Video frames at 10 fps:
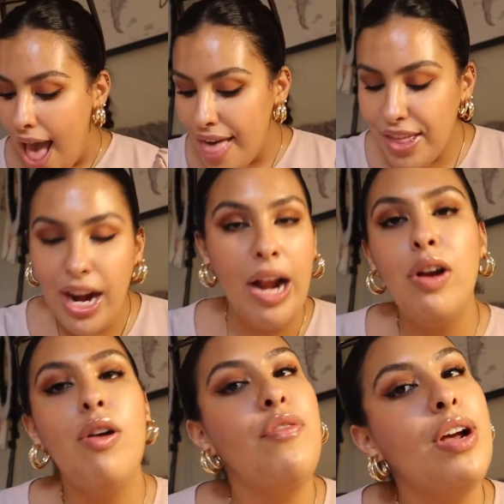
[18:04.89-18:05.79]
And then I don't
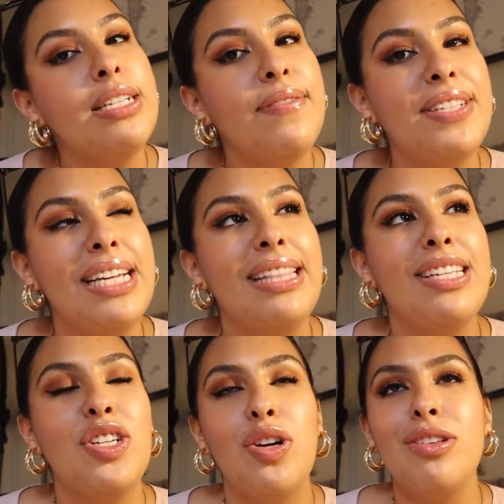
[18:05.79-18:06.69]
know if you guys have seen,
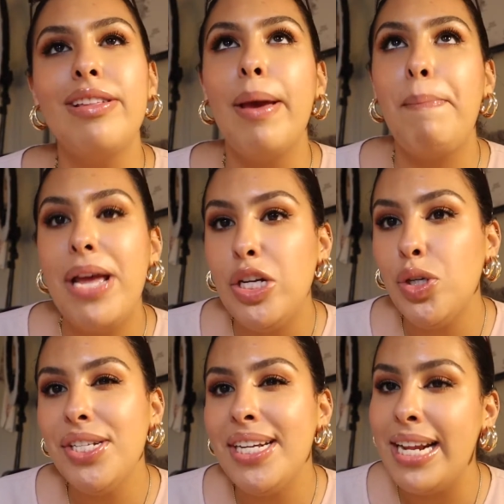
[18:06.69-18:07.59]
these girls on like
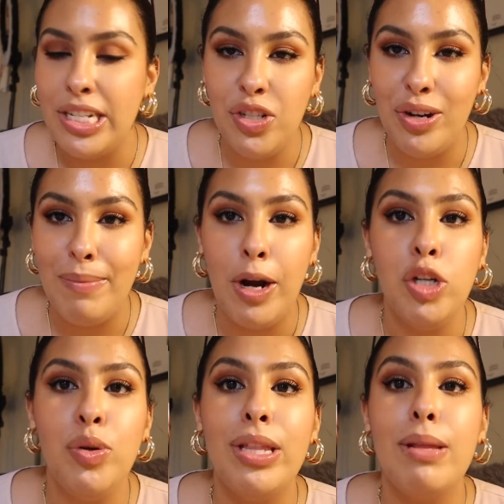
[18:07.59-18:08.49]
Pinterest and Instagram are doing